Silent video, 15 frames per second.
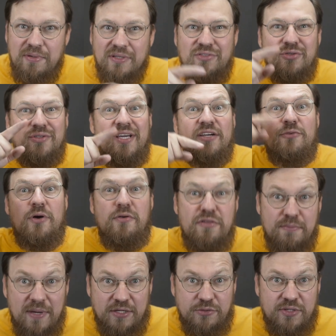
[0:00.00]
but to their growth
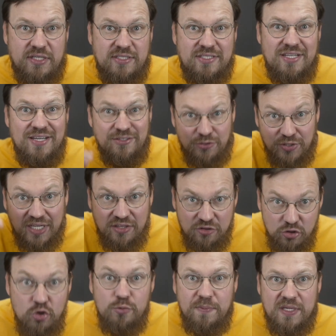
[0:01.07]
metrics, to get
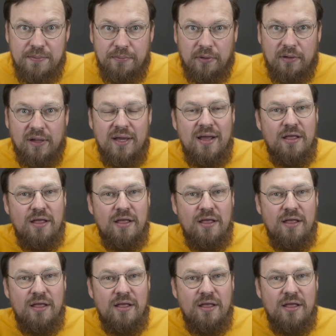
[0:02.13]
new people.